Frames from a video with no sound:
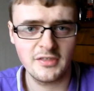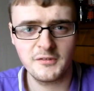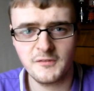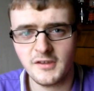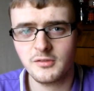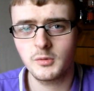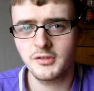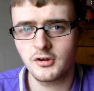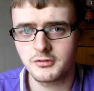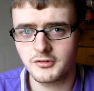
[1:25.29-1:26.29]
and the fifth
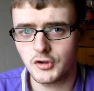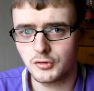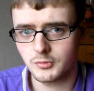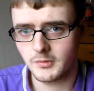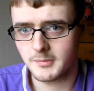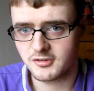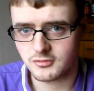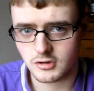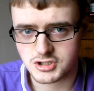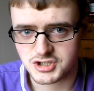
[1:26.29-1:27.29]
with her reunion with
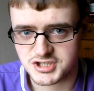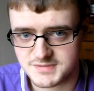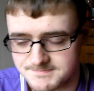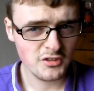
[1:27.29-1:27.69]
Mr. Rochester.